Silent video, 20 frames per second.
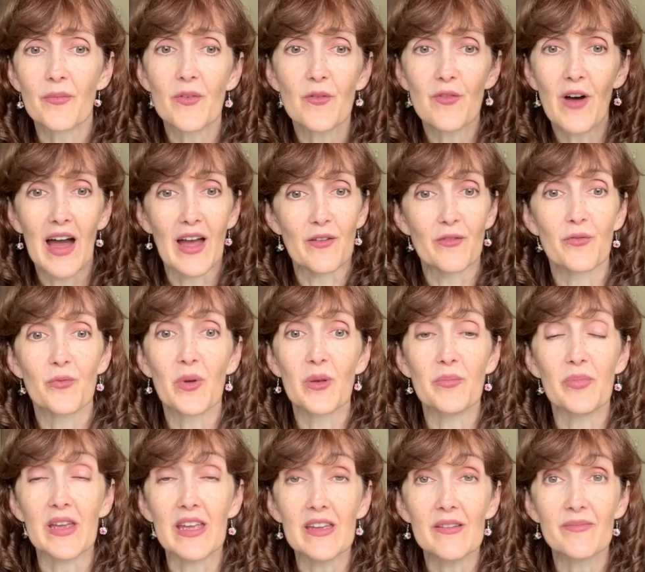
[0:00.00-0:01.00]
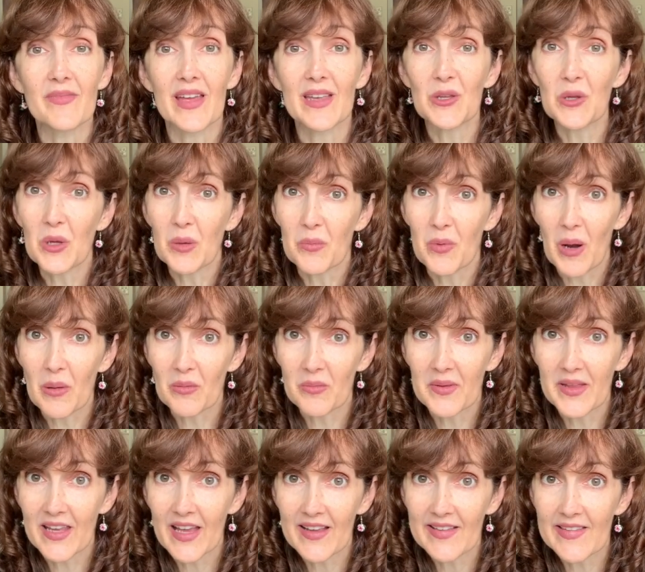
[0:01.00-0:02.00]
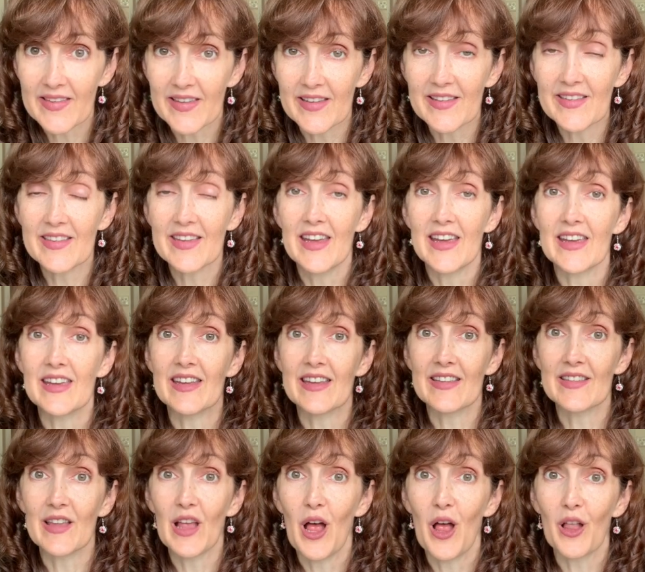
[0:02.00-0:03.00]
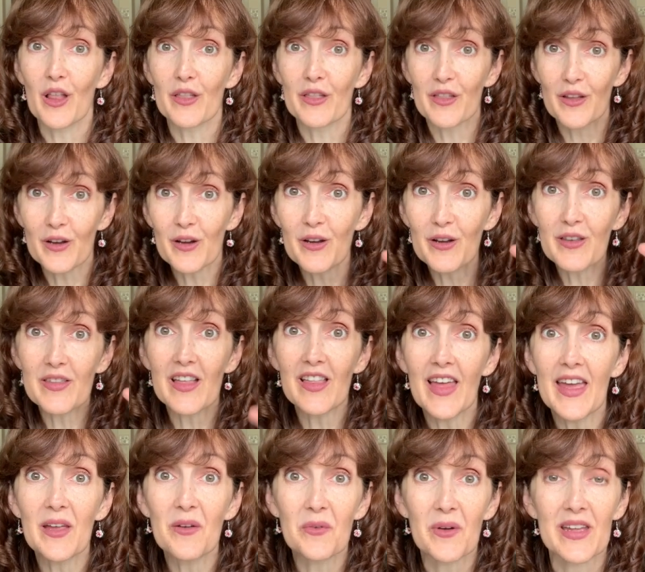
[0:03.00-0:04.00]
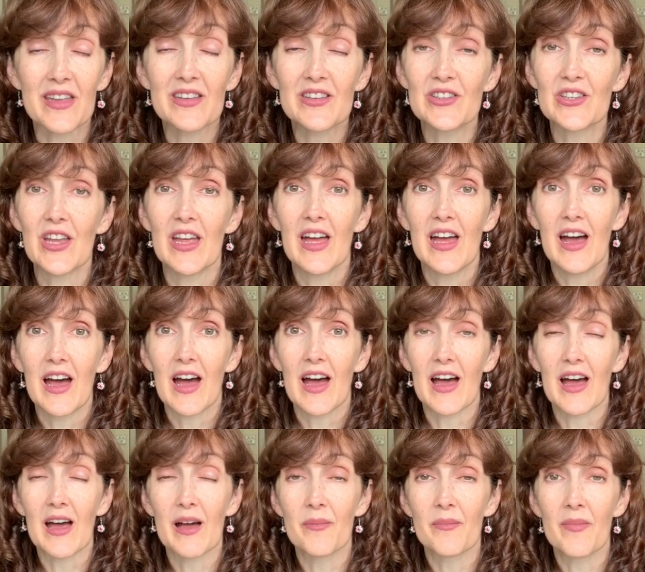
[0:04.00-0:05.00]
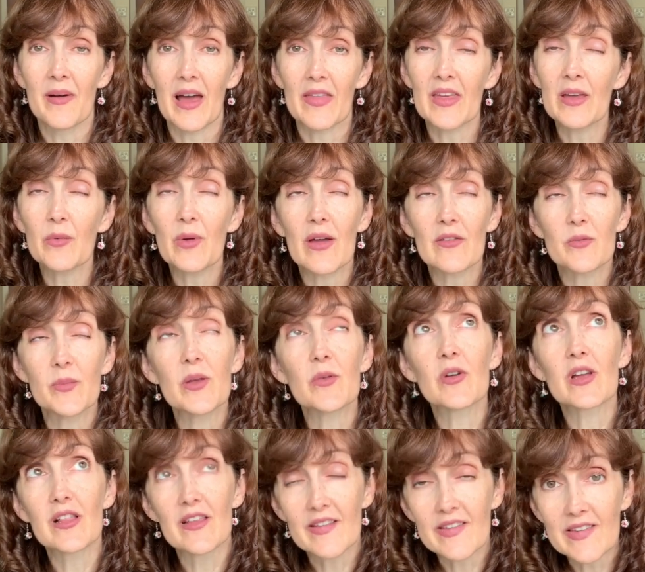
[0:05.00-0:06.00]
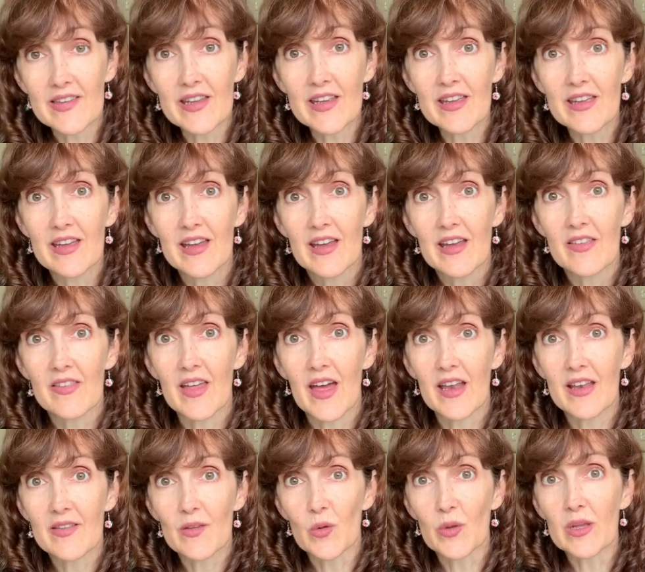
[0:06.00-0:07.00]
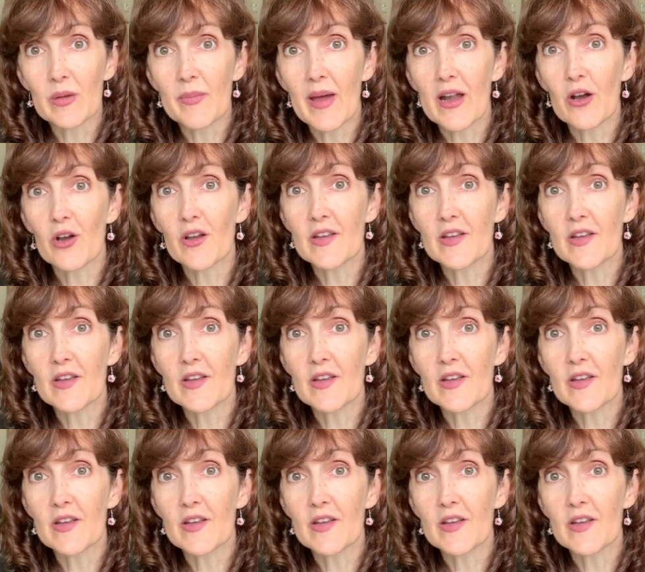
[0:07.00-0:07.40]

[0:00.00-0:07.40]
Five would be, and you could probably guess this, is learn the language. I think we have to be realistic that it's only a matter